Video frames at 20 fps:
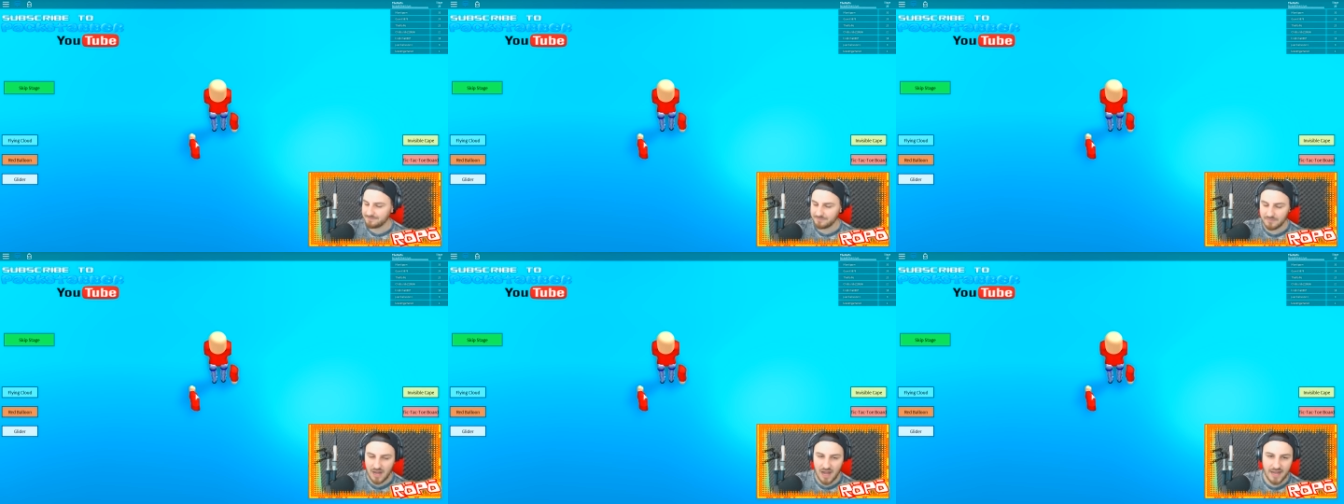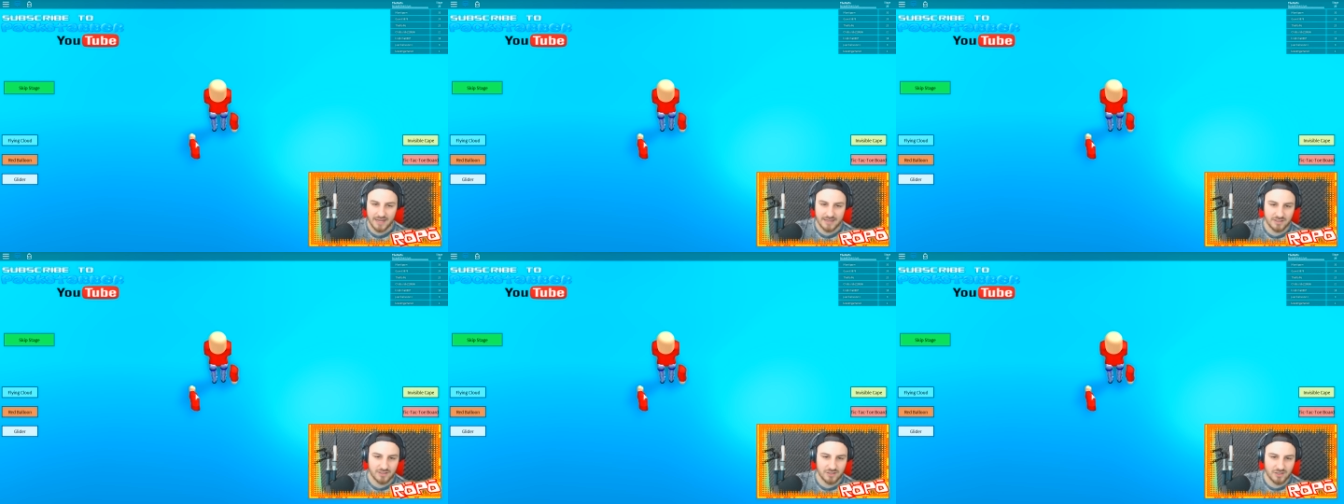
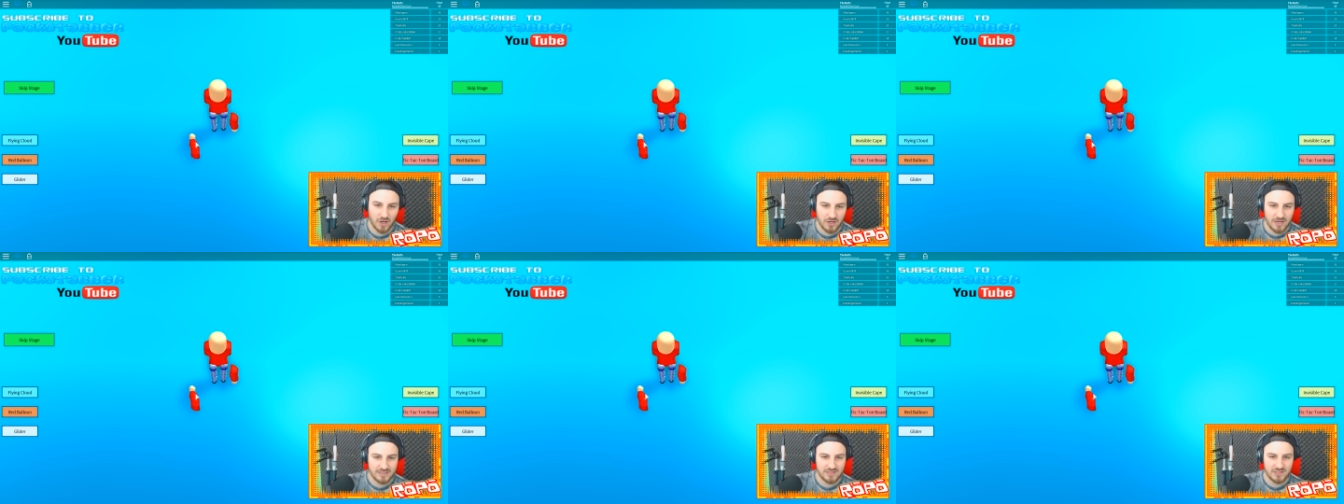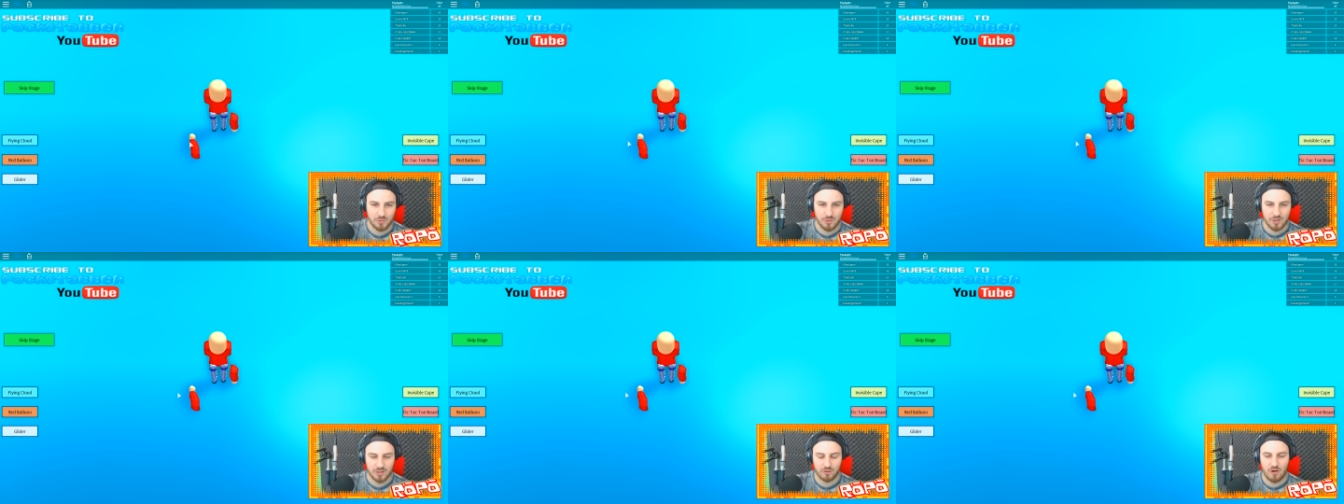My
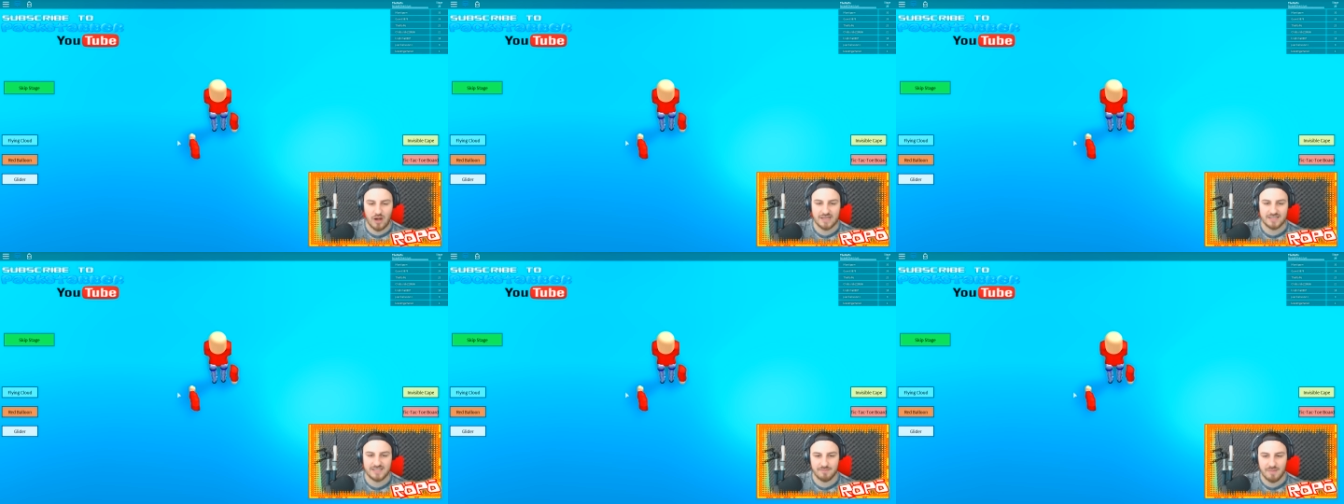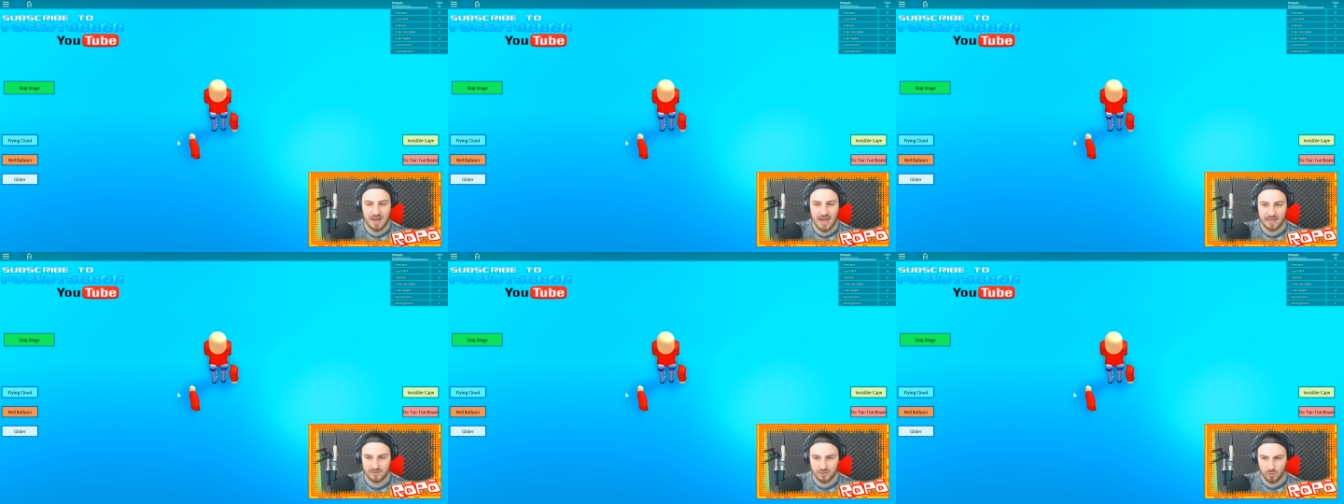goodness, you were crazy,
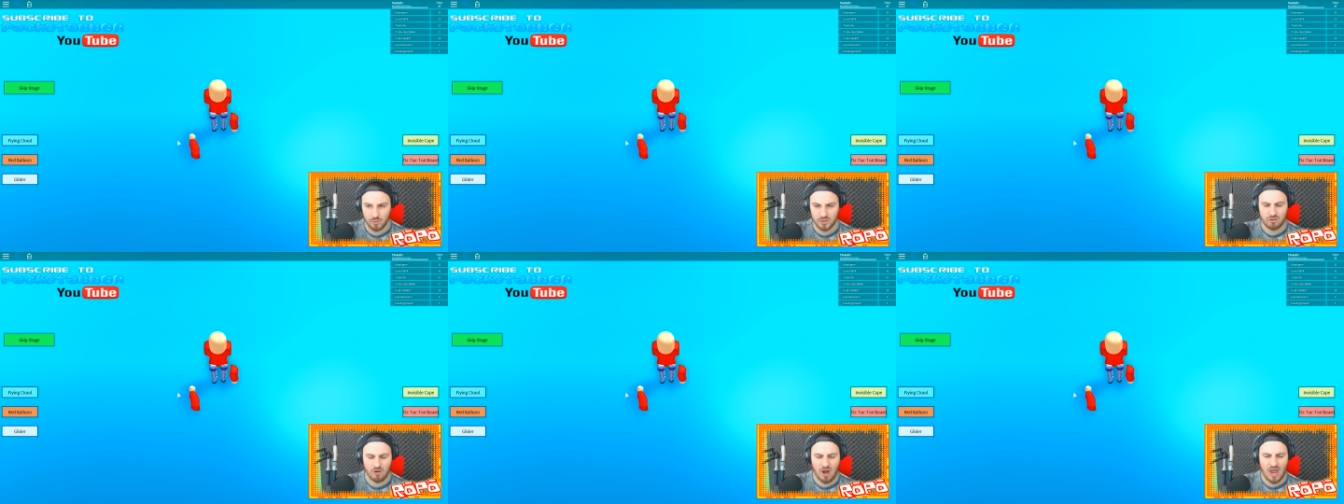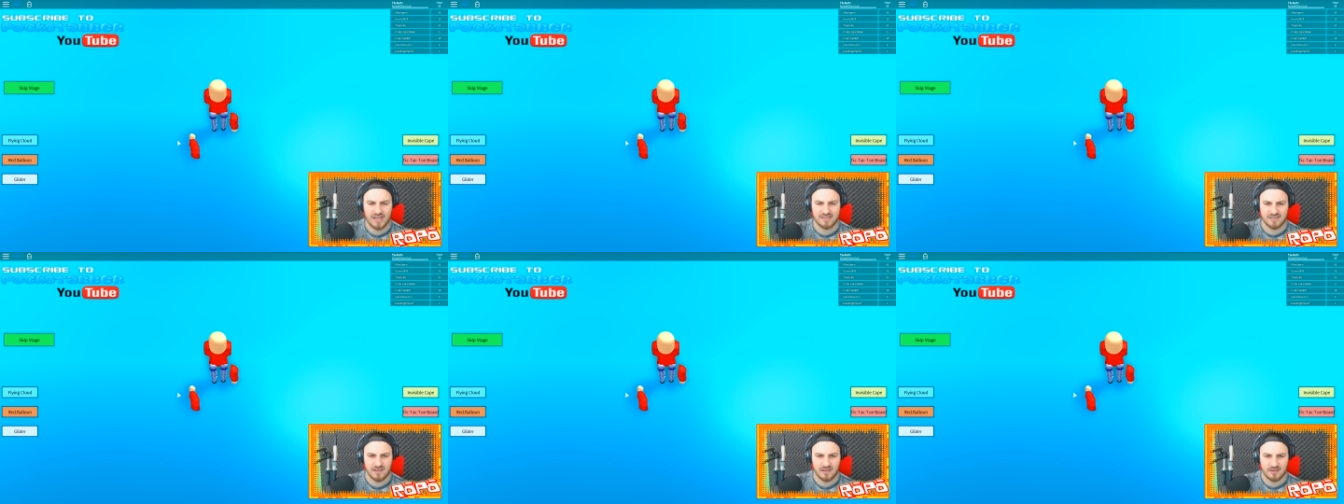man. You were
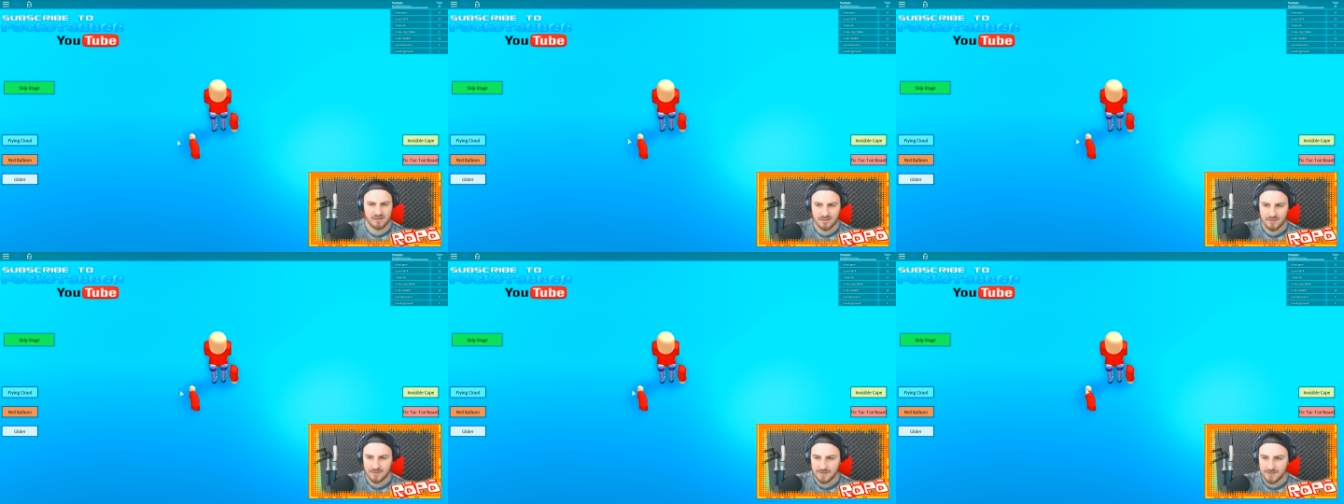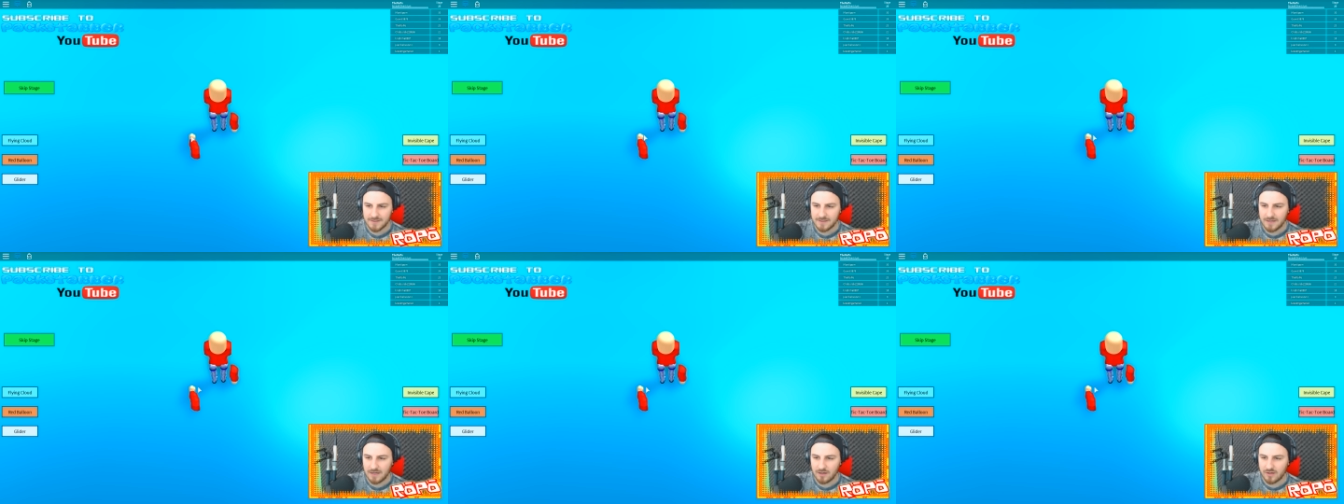crazy.
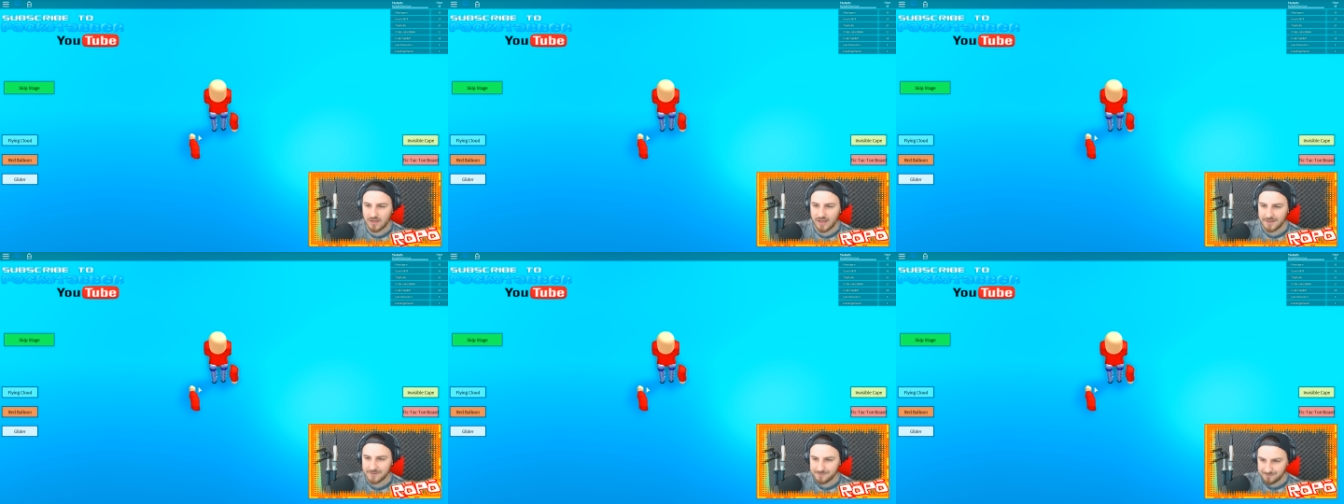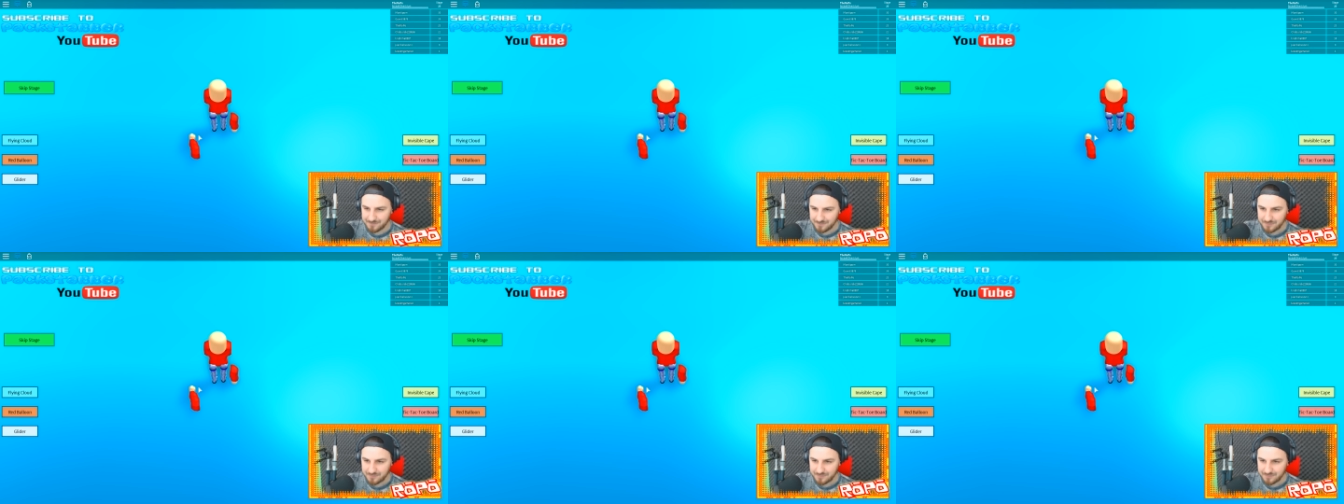Okay.